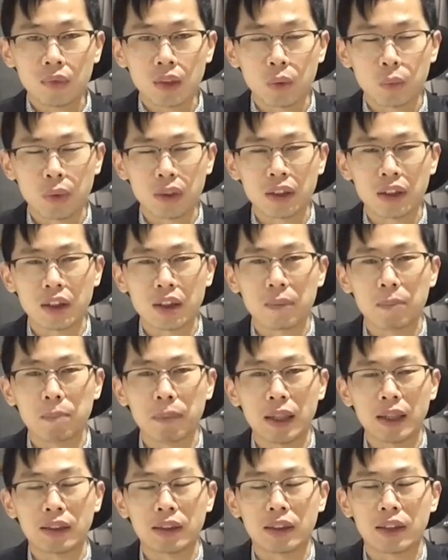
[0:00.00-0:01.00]
when they
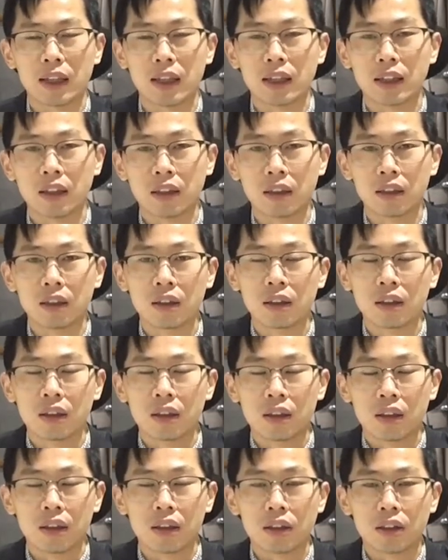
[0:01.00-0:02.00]
combine together,
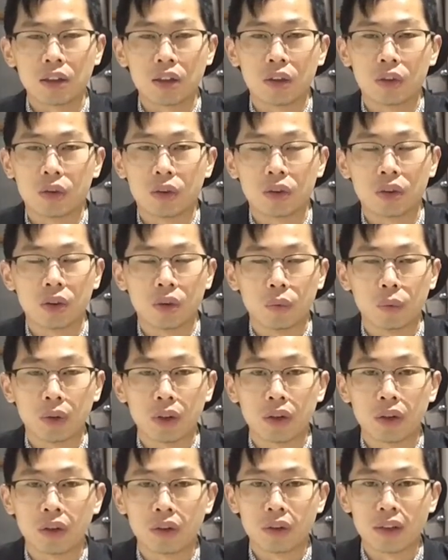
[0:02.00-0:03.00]
this condition we
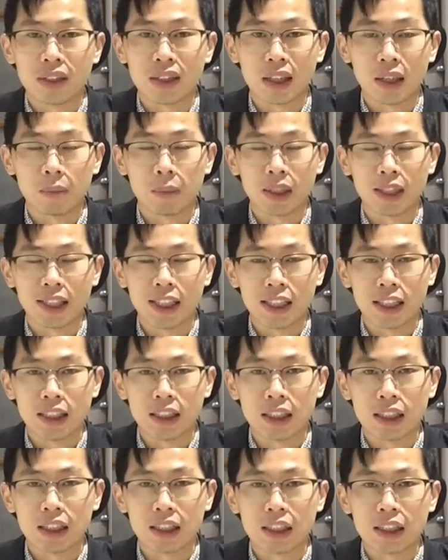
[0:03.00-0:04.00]
call summer heat.
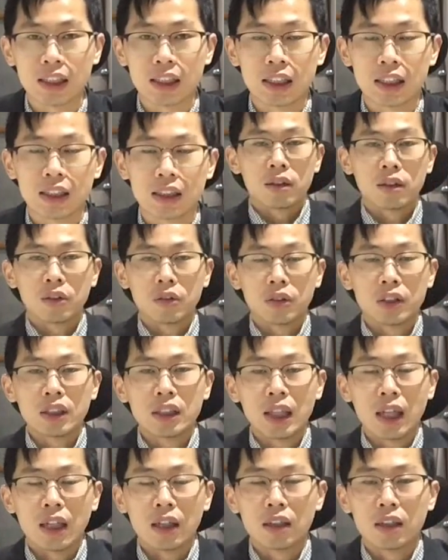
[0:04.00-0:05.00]
So these
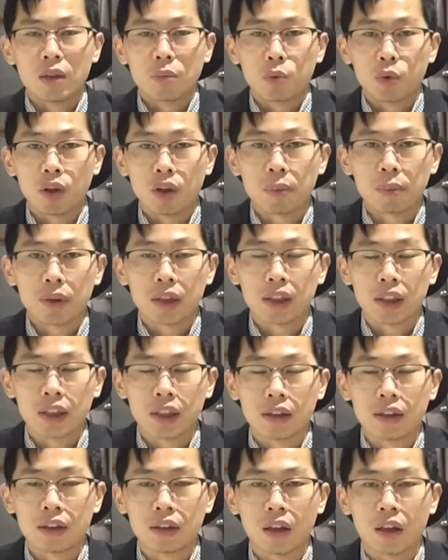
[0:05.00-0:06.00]
are the
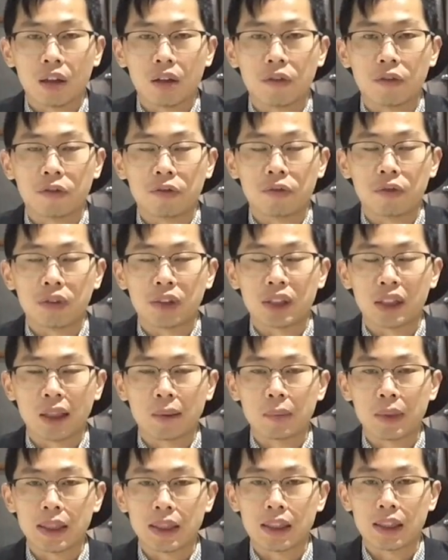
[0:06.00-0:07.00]
properties of
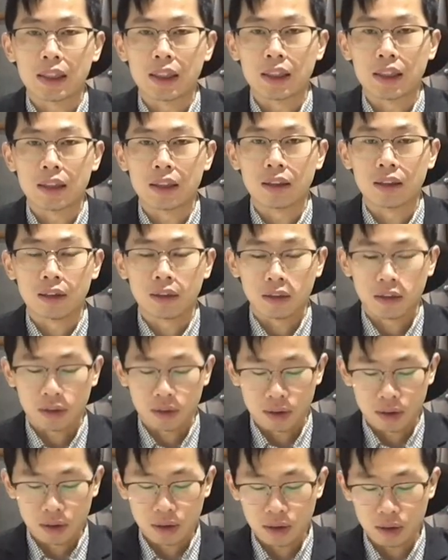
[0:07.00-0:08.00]
summer heat.
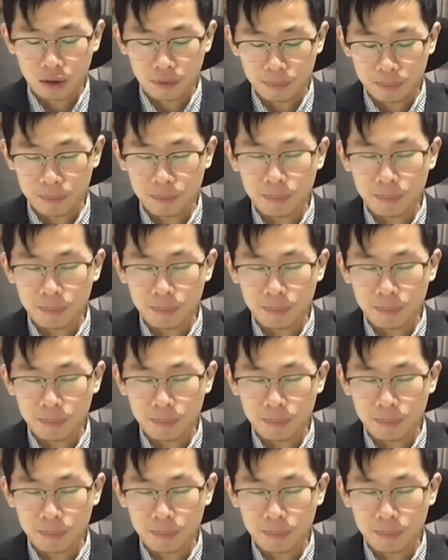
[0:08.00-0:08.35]
Here,